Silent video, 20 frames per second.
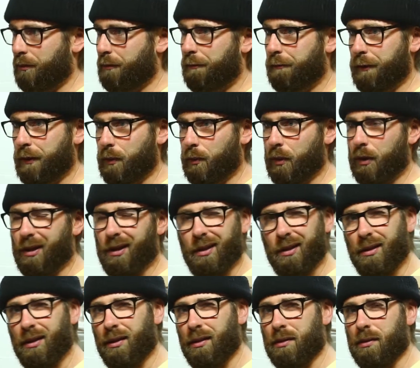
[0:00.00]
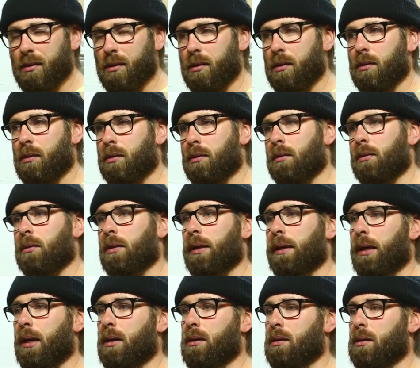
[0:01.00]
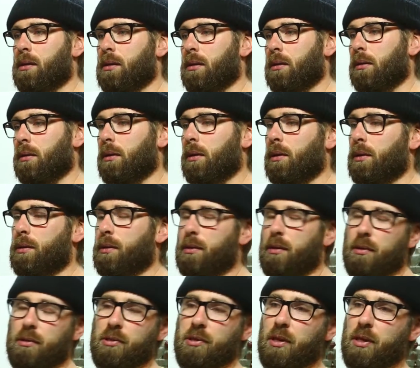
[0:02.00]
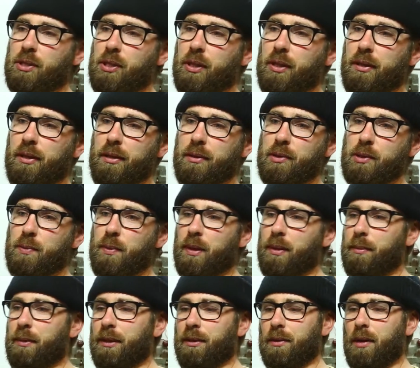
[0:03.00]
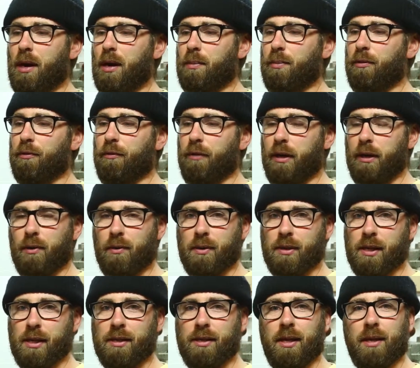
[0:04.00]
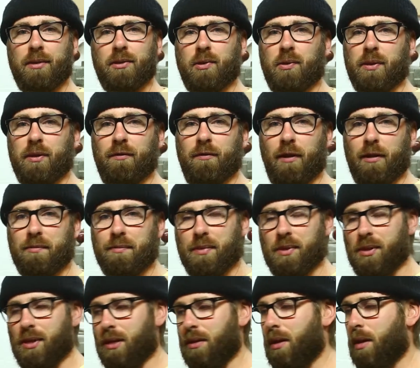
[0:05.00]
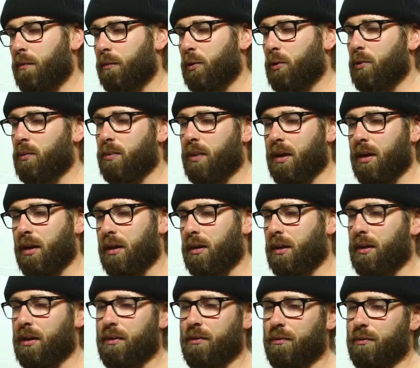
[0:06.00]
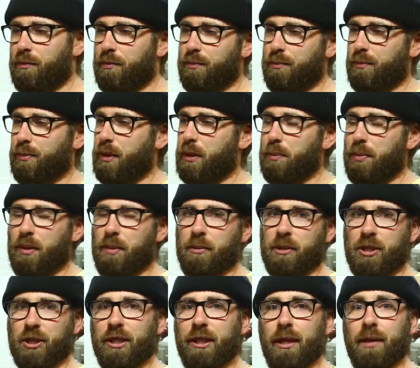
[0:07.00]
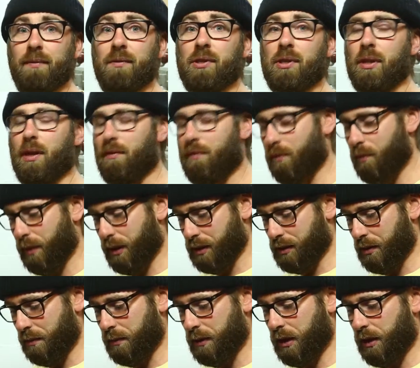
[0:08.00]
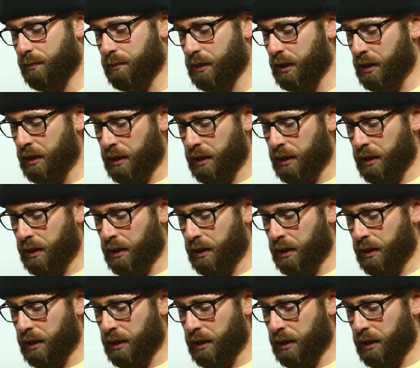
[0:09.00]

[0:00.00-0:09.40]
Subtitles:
fewer good deals, I guess. There's lots of good deals, but I mean, Harbor Freight always has that 25% off coupon, and they pretty much give stuff away sometimes.